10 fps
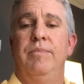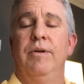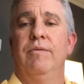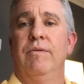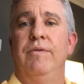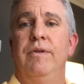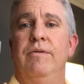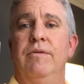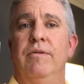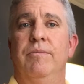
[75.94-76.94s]
book
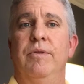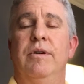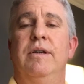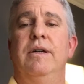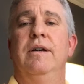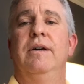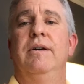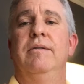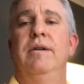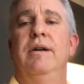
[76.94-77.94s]
review or book
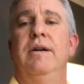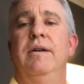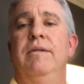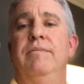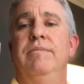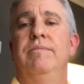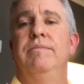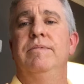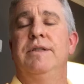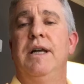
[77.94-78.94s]

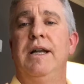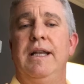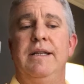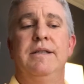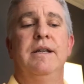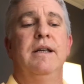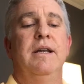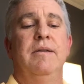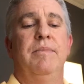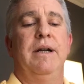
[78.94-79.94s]
studies,
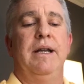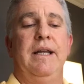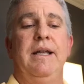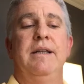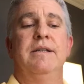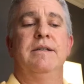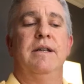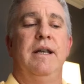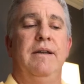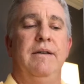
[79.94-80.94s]
but it is
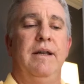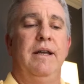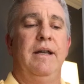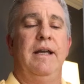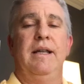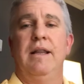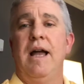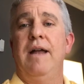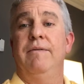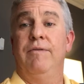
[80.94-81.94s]
a
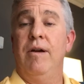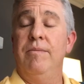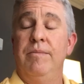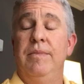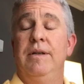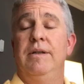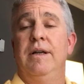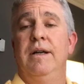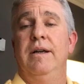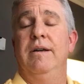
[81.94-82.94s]
line from
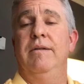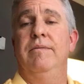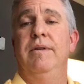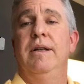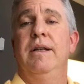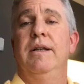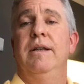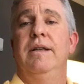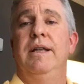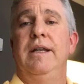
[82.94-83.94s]

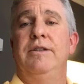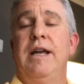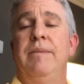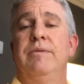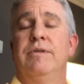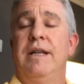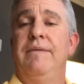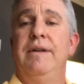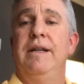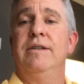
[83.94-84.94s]
the chapter
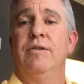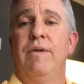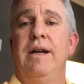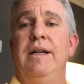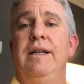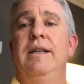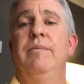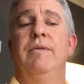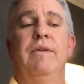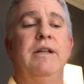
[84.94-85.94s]
7 in Serenity. Let
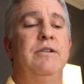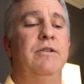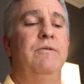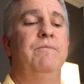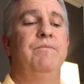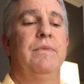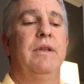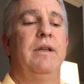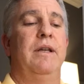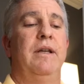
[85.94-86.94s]
me read you
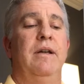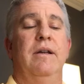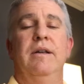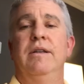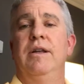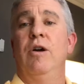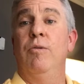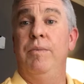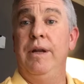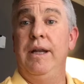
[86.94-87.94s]
the
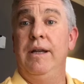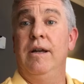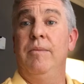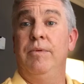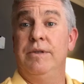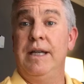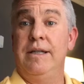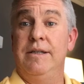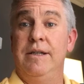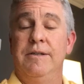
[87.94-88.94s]
opening couple
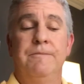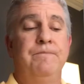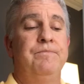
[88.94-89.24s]
sentences.